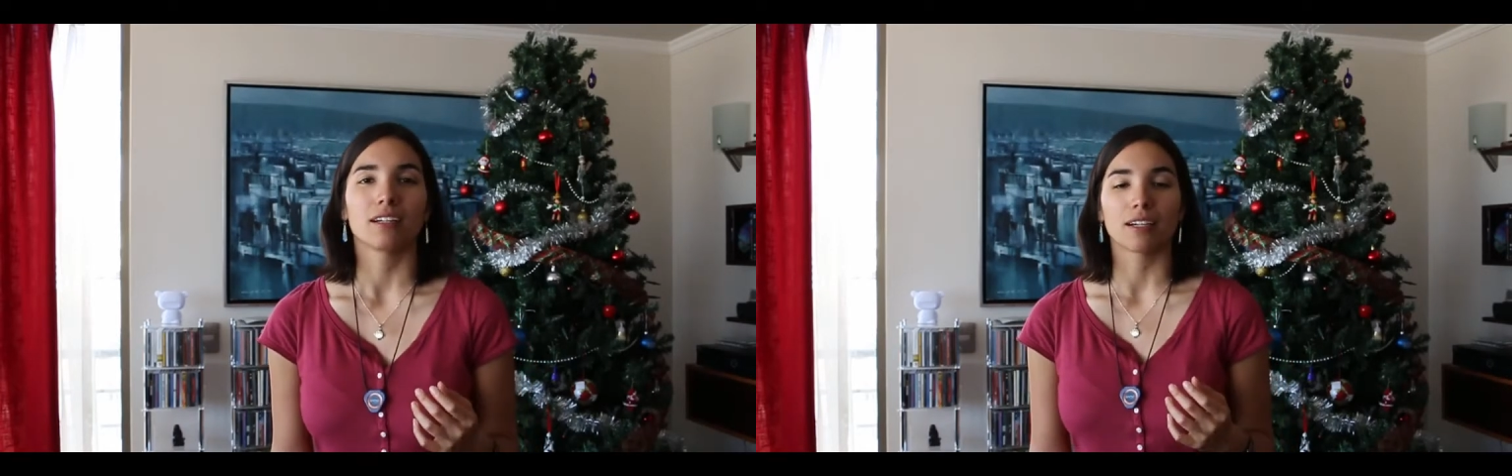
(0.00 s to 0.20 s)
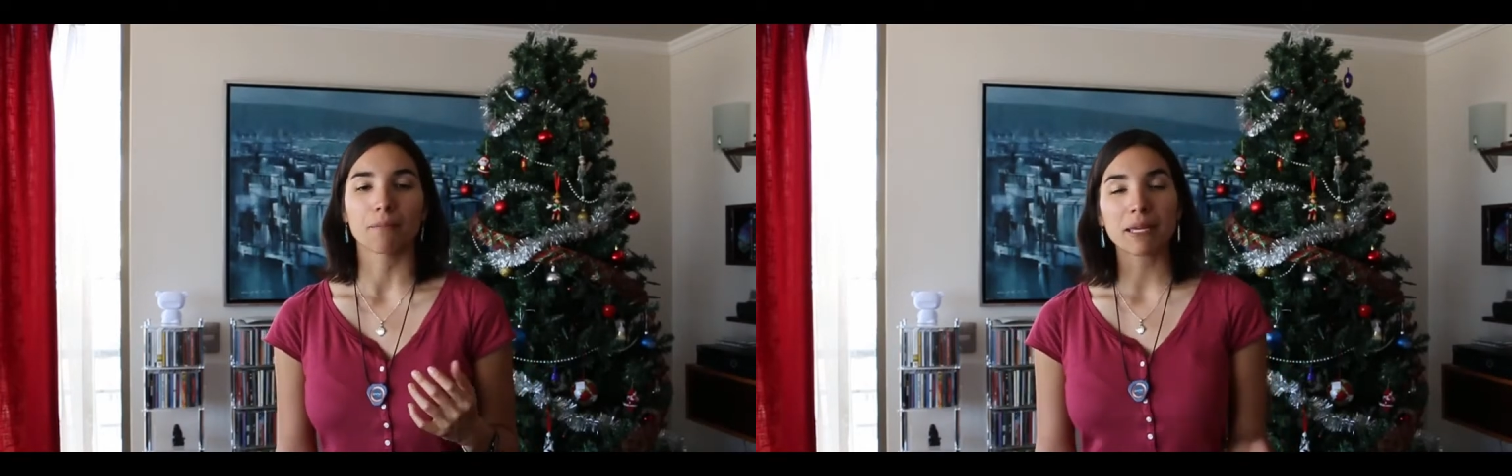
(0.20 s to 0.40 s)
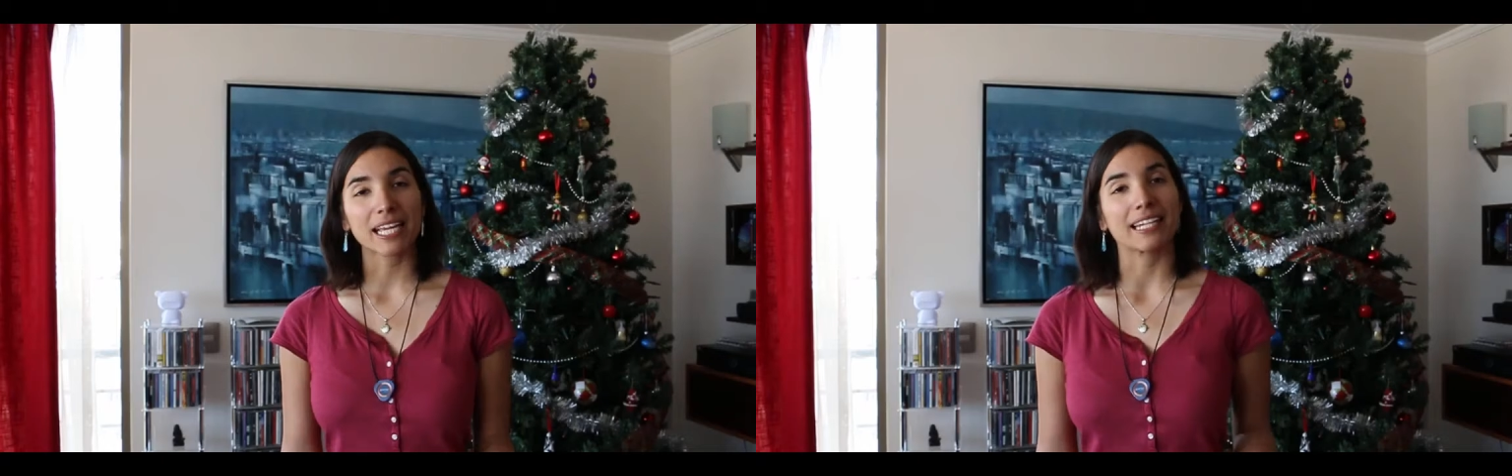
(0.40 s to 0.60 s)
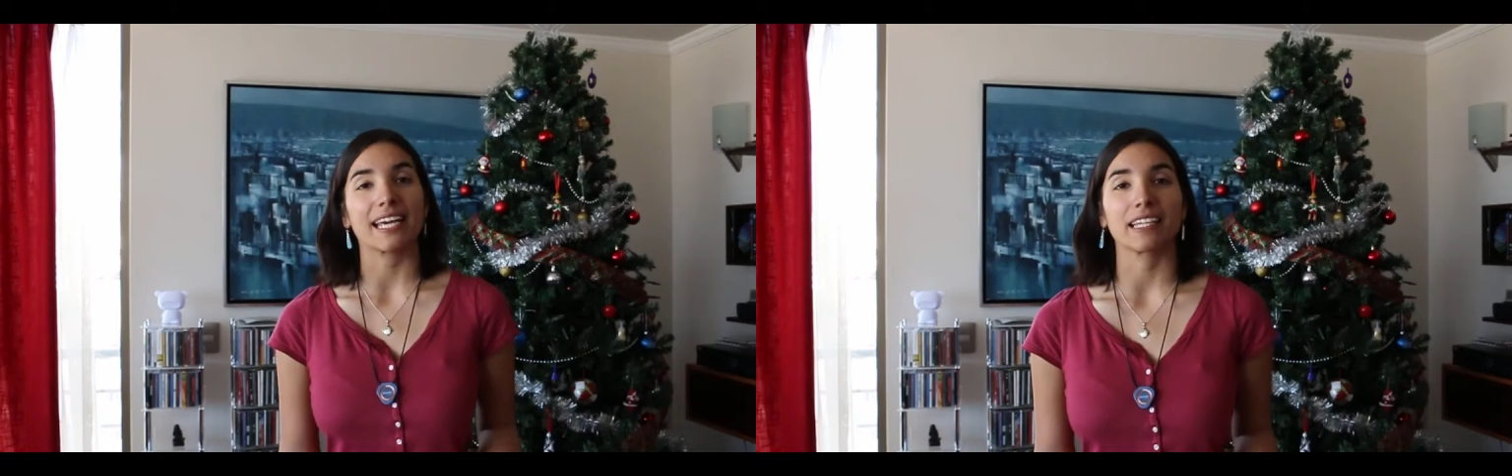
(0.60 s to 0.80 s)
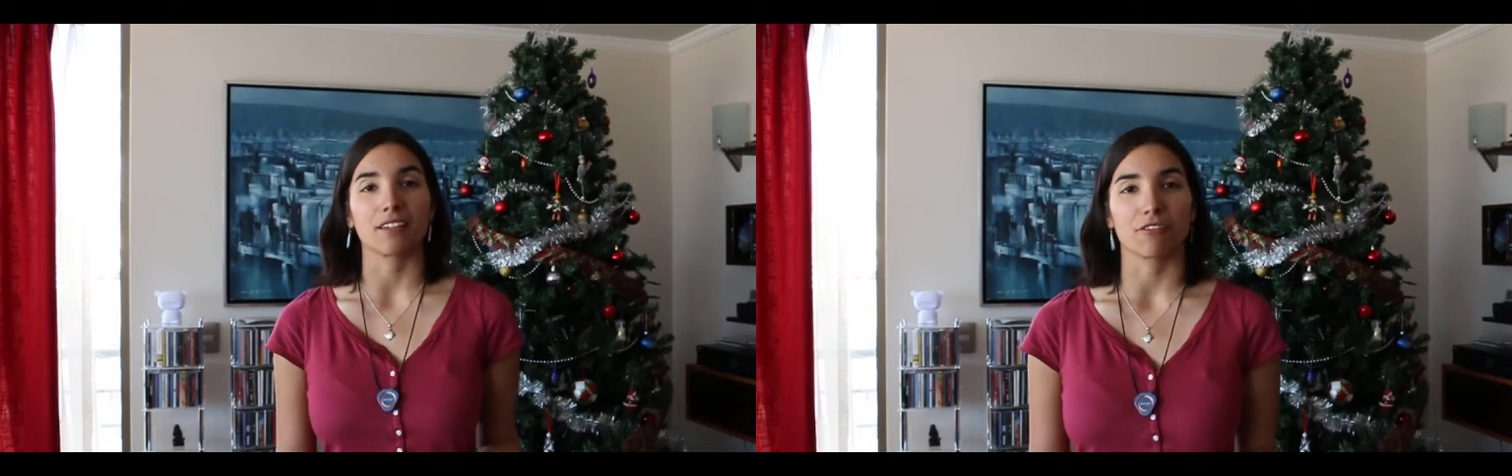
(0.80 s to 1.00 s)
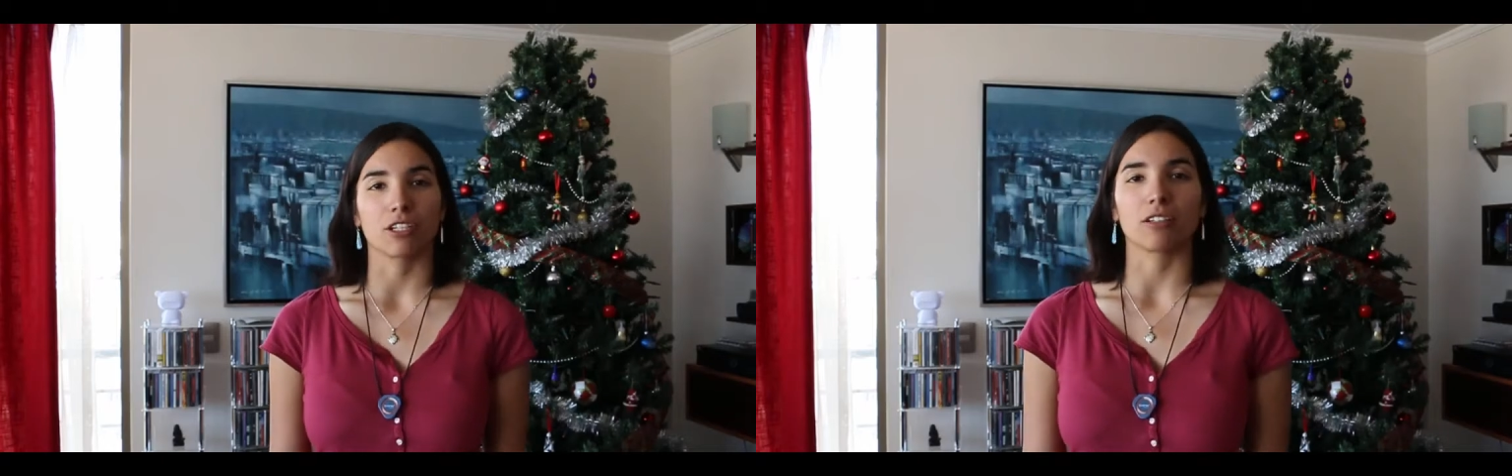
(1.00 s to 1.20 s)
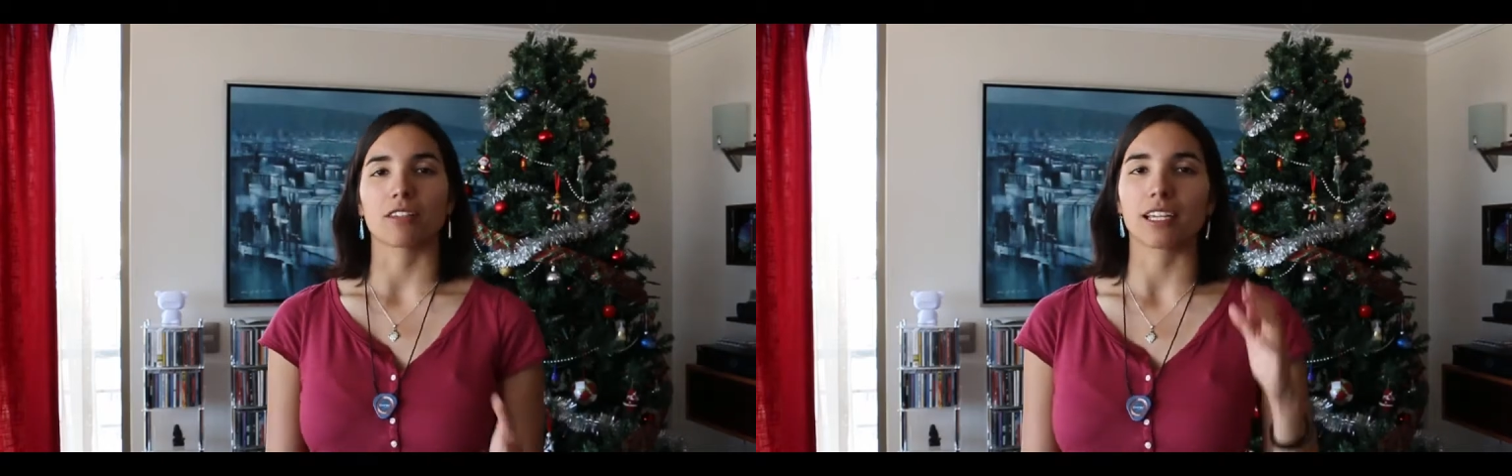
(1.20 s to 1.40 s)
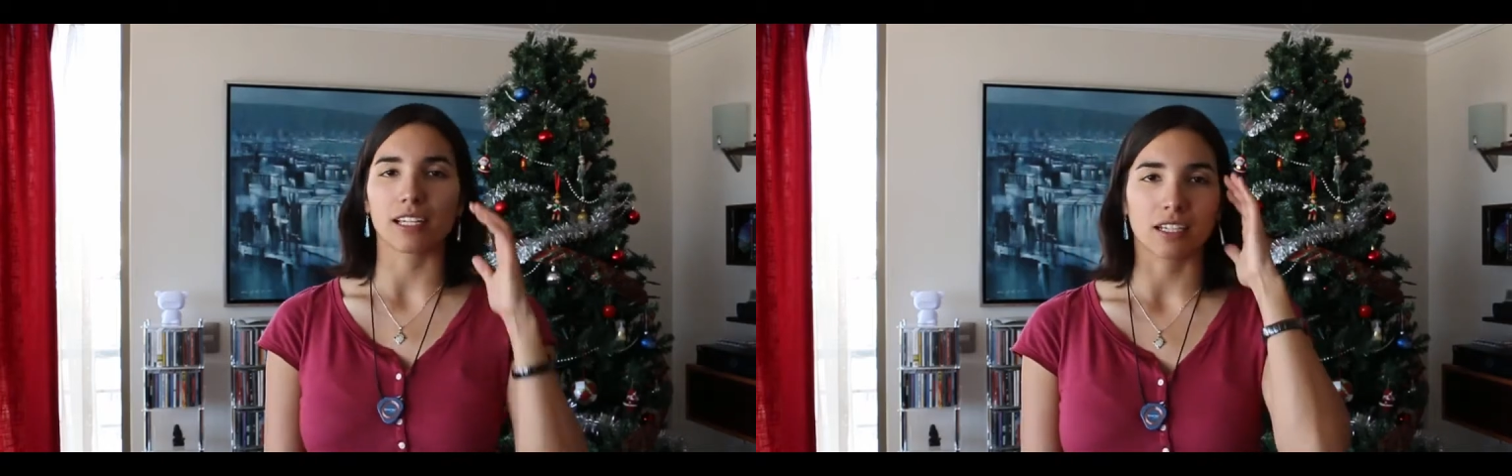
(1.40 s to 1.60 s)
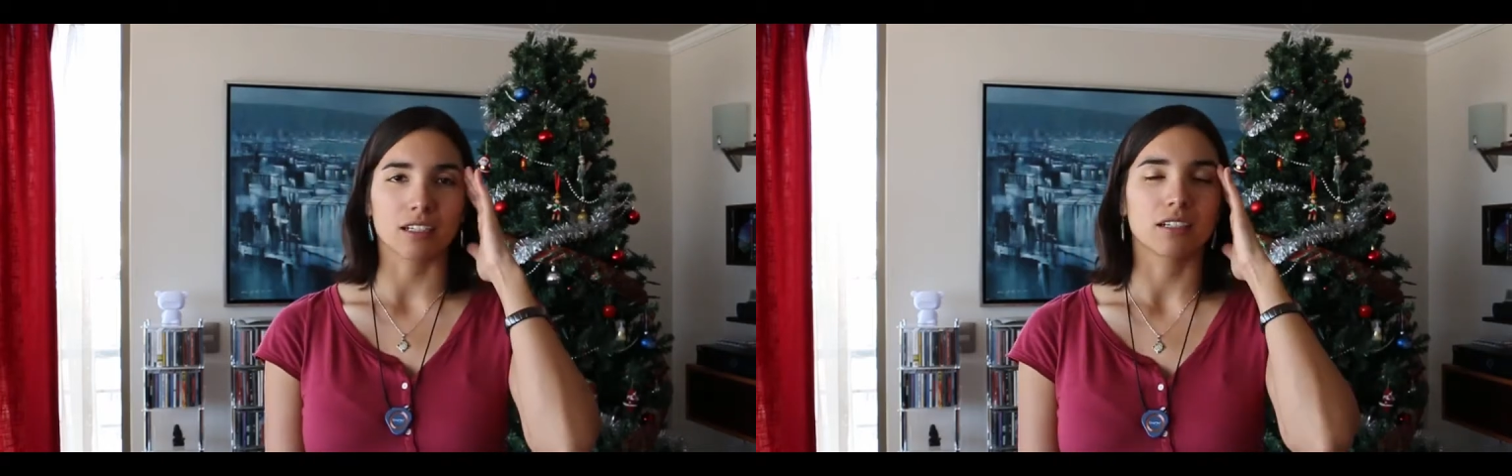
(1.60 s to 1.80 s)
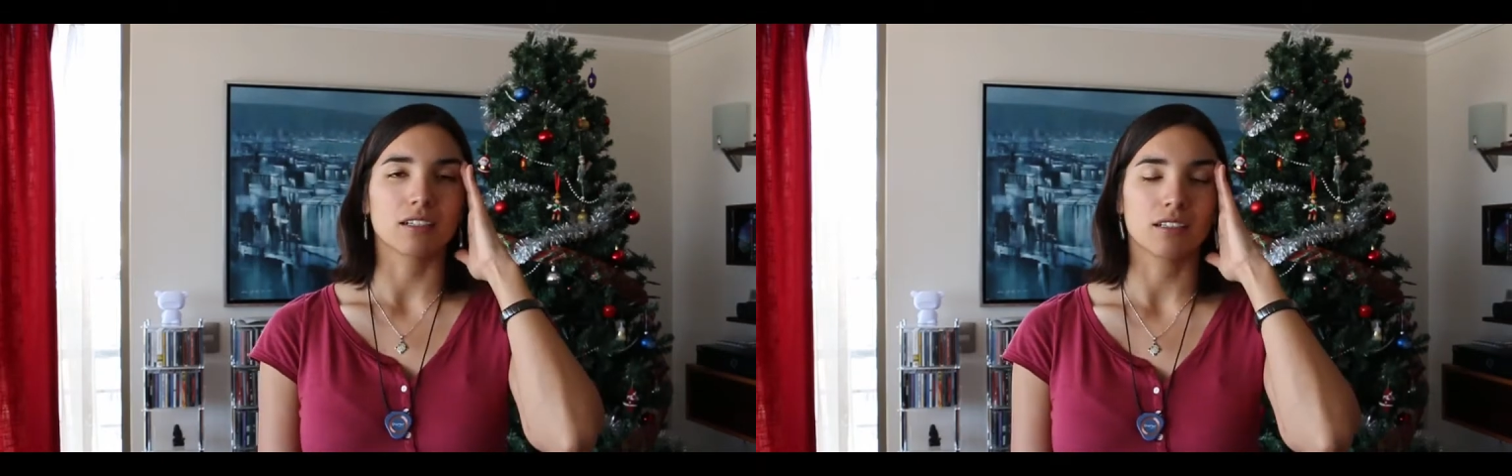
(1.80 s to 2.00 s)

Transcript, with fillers: uh, being negative, you know, thinking,